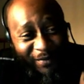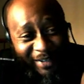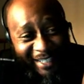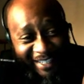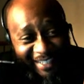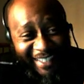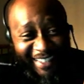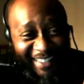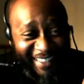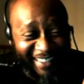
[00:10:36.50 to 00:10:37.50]
So you no
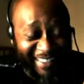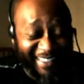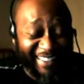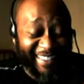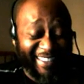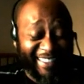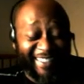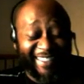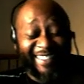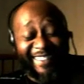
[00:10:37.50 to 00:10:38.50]
longer live at this.